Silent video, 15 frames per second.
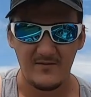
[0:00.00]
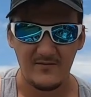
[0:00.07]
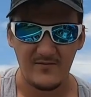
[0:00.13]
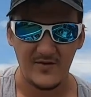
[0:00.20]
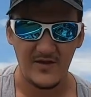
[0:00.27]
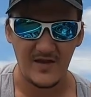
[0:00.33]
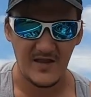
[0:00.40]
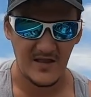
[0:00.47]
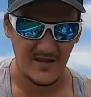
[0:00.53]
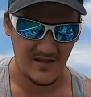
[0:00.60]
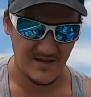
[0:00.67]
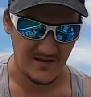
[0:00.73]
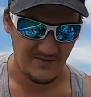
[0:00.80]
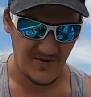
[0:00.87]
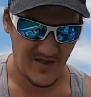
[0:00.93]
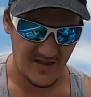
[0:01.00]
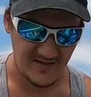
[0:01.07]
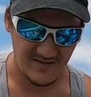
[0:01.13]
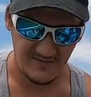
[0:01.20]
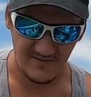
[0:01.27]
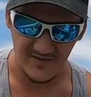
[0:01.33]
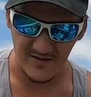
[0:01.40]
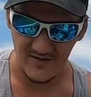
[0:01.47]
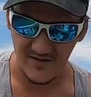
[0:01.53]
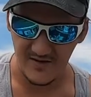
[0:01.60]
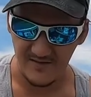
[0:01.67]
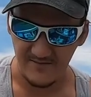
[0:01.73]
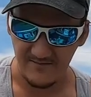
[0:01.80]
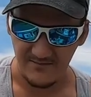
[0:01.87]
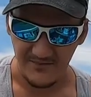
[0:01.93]
really getting into bass
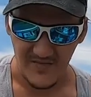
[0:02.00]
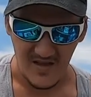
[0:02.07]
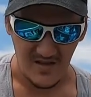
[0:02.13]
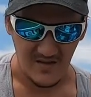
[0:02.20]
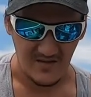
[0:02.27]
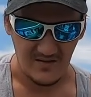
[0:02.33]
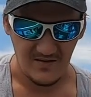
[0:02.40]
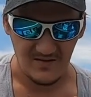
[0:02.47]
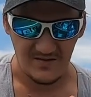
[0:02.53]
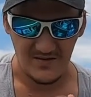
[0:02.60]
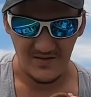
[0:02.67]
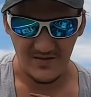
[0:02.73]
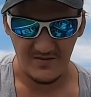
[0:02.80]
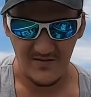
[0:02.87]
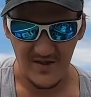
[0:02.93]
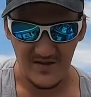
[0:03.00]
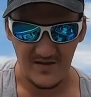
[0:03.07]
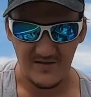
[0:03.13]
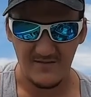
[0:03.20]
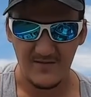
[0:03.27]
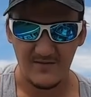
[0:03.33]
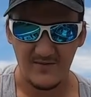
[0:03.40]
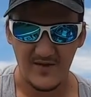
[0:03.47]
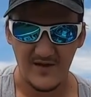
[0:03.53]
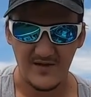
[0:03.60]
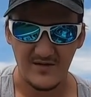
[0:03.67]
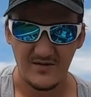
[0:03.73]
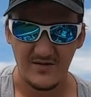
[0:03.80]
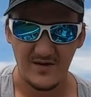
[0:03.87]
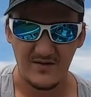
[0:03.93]
fishing. There's so many different
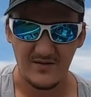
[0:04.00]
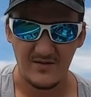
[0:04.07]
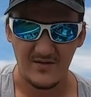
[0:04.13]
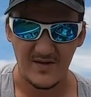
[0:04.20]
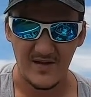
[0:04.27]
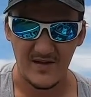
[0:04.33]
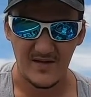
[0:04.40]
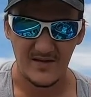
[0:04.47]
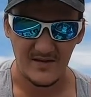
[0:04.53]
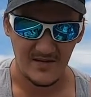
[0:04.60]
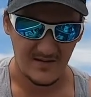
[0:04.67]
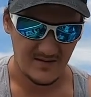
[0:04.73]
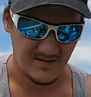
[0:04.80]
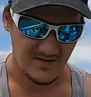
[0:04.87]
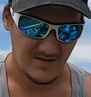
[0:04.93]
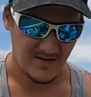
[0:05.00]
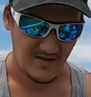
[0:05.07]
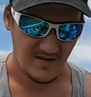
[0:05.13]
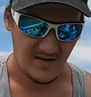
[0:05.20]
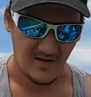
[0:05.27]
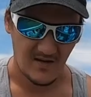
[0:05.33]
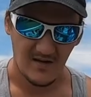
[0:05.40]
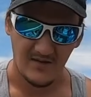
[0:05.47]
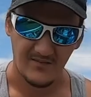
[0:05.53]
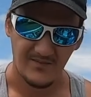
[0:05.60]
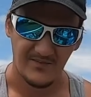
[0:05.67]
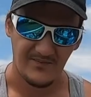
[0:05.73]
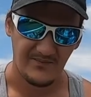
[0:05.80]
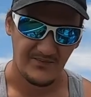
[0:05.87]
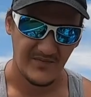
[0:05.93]
ways you can hook this. Um,
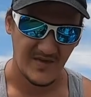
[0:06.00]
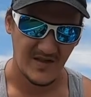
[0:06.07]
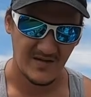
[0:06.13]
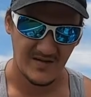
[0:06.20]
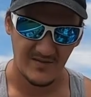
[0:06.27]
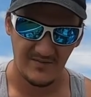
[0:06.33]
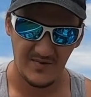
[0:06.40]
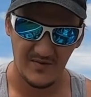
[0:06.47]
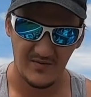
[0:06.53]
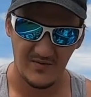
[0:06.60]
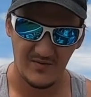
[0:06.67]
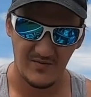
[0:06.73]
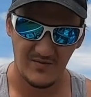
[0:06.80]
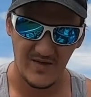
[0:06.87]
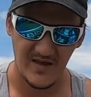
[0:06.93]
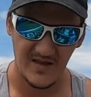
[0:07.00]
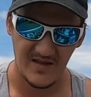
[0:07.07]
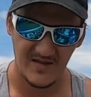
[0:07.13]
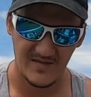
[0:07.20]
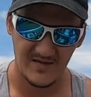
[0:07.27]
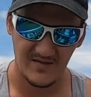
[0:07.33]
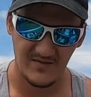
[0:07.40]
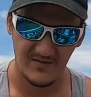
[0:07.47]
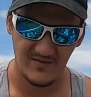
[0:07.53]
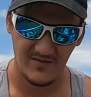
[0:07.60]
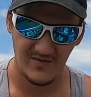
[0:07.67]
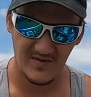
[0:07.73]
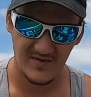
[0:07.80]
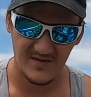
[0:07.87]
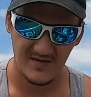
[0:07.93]
the typical way is
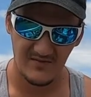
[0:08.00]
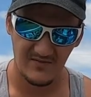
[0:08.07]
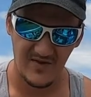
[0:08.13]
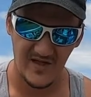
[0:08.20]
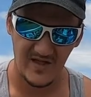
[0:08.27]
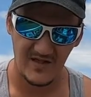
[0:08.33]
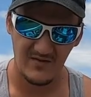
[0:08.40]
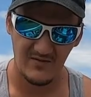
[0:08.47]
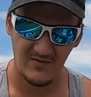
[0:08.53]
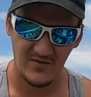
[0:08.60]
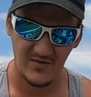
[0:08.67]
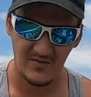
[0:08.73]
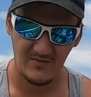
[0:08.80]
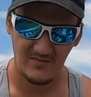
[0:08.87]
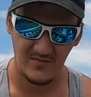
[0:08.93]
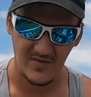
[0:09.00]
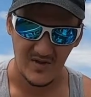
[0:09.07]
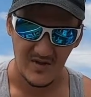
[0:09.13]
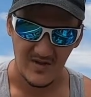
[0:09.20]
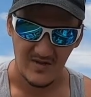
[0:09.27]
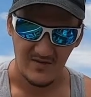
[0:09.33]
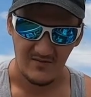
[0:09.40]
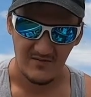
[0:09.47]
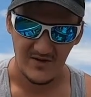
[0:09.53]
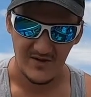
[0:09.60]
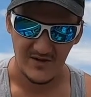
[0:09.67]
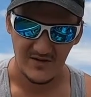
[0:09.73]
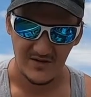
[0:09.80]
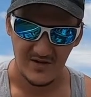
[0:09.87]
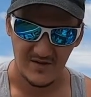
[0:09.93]
the wacky worm,
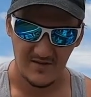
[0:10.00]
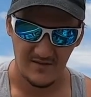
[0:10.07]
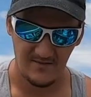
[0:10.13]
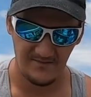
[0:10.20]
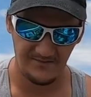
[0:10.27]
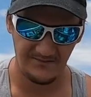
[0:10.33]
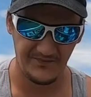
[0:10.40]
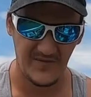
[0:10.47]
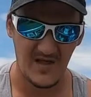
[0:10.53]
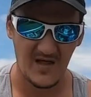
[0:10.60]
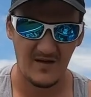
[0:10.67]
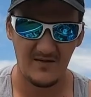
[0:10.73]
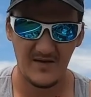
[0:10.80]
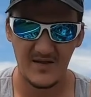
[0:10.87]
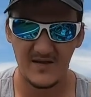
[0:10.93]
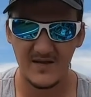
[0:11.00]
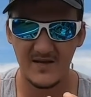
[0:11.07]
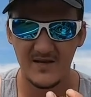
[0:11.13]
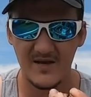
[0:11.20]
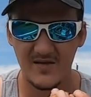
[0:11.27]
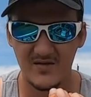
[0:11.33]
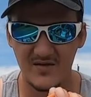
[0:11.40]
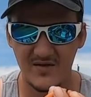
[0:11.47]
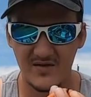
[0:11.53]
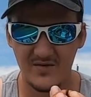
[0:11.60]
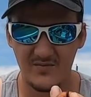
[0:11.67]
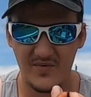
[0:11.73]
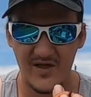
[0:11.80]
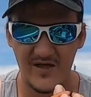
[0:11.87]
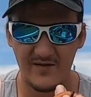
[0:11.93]
which I like getting those little
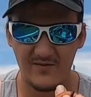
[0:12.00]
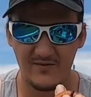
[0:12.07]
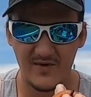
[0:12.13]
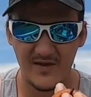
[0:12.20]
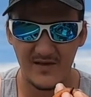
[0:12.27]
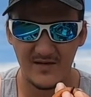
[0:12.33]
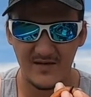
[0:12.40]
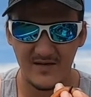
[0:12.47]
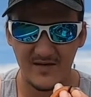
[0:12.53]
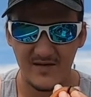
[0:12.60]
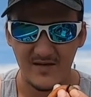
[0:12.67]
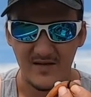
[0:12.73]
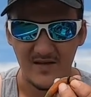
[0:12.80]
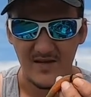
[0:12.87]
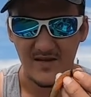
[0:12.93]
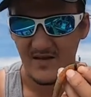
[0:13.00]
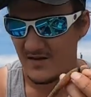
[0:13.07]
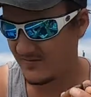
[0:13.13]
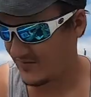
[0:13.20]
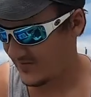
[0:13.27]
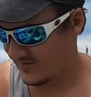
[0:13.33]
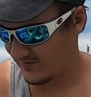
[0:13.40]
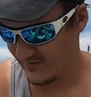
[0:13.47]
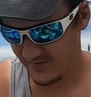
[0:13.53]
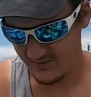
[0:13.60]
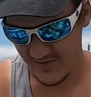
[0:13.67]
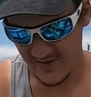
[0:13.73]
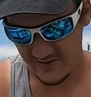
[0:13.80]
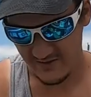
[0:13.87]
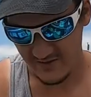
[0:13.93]
black rings. Put the little
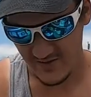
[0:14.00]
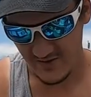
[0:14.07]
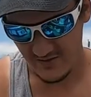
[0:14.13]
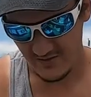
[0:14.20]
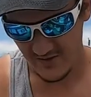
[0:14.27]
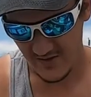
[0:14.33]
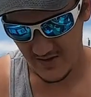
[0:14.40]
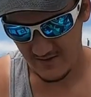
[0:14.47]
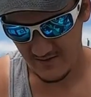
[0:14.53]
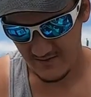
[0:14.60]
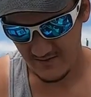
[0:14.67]
black ring on it,